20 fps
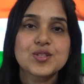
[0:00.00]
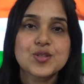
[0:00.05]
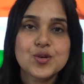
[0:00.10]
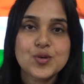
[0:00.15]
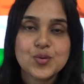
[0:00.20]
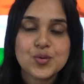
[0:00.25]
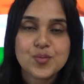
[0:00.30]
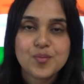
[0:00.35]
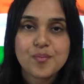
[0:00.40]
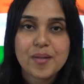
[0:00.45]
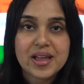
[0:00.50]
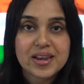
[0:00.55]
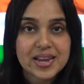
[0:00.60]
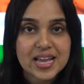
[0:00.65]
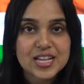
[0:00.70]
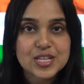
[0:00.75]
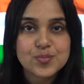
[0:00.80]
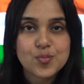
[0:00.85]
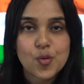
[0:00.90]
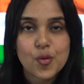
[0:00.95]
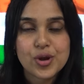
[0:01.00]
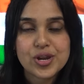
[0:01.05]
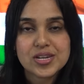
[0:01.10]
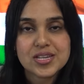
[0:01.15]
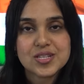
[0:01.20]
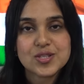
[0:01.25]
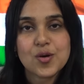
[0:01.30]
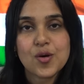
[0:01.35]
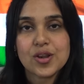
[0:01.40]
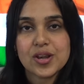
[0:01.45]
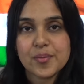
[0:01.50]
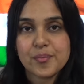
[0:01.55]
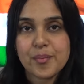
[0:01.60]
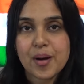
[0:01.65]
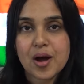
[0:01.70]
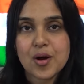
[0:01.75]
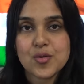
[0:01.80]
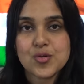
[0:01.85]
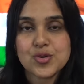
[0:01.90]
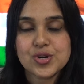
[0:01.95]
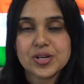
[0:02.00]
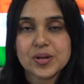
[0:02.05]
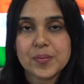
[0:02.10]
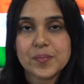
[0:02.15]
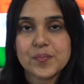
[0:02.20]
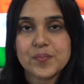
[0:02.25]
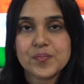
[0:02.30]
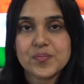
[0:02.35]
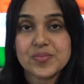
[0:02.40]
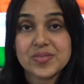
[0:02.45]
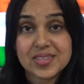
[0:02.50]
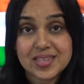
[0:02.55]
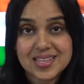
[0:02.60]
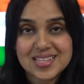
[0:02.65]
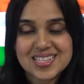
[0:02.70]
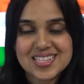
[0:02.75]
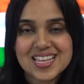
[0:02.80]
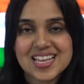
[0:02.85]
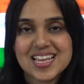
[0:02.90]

So my next point is all about this,